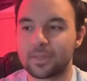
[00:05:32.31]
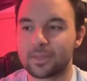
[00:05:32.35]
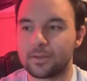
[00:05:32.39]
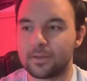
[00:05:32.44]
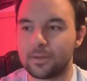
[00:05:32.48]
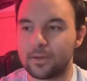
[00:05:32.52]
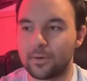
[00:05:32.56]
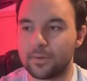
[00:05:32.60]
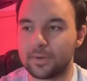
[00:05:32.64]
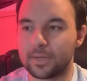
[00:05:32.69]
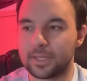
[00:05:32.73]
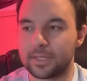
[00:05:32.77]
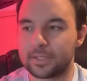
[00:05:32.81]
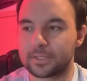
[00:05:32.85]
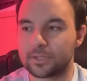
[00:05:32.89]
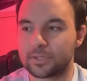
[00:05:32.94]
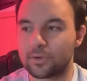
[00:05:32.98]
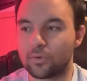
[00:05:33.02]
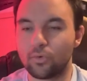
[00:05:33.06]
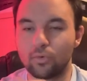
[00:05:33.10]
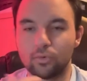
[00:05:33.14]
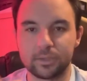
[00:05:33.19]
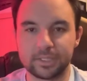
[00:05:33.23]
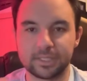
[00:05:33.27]
You know, it's
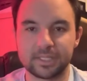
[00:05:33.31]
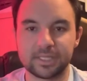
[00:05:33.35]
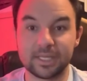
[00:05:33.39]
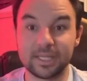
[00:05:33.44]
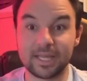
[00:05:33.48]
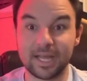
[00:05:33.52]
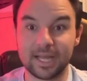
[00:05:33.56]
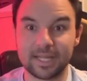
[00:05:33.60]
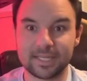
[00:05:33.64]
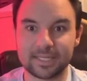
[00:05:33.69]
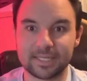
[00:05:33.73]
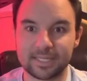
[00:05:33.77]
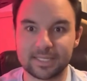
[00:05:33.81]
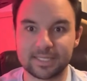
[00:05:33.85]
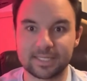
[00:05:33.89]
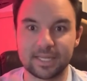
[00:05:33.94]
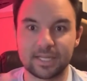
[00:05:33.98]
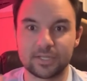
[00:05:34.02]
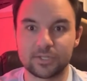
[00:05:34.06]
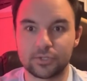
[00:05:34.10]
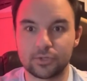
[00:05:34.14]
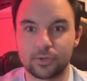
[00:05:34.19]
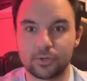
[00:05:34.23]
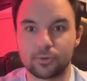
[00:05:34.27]
cool to see that
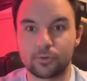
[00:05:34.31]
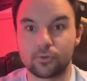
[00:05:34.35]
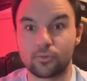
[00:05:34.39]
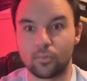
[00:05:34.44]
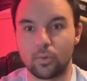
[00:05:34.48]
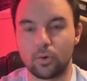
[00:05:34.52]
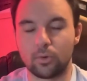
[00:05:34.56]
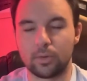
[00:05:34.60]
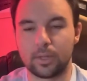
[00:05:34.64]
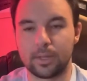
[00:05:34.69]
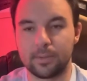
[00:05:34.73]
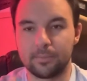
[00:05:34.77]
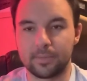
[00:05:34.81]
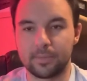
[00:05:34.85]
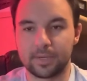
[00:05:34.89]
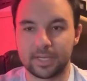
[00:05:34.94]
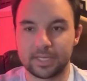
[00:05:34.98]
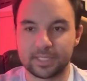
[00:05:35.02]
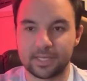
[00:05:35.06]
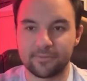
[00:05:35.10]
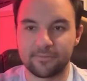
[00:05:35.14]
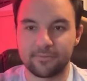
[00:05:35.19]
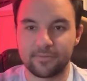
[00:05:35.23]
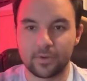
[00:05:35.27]
success start to roll in
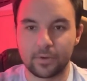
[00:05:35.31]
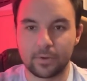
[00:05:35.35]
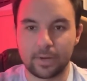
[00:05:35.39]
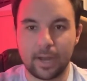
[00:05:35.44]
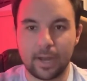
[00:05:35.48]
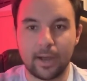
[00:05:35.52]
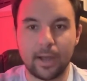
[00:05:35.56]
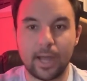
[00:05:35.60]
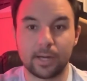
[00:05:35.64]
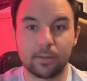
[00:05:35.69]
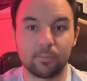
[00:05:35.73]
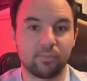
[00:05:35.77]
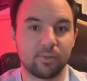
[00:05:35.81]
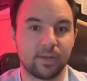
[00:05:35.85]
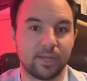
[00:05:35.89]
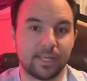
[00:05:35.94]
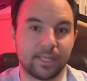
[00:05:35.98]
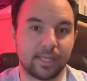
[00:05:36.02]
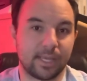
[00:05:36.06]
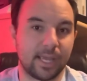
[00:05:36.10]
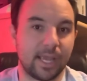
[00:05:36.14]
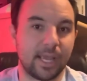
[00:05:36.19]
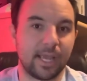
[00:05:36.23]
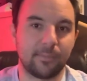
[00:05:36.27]
because I figured out how to play
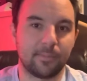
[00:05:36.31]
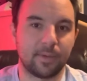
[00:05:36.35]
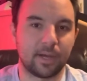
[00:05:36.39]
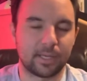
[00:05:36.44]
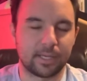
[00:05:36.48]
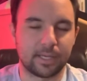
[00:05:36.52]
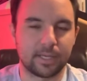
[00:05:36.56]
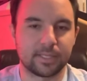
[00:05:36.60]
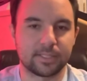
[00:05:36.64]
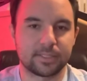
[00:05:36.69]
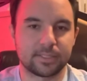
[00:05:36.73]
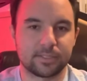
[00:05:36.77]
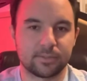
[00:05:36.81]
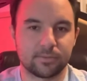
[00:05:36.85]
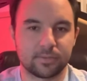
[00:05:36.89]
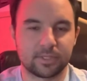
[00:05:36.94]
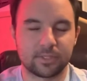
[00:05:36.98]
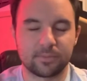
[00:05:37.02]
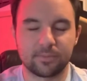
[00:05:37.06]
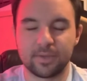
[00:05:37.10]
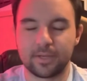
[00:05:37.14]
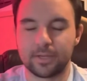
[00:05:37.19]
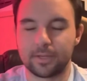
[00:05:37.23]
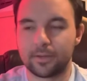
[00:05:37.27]
the game, I guess, so to
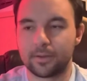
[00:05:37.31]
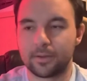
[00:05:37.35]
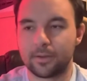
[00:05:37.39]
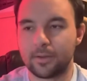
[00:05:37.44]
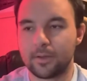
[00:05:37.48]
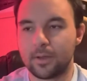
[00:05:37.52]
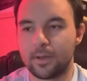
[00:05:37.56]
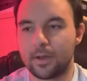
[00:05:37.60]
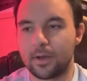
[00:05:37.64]
speak.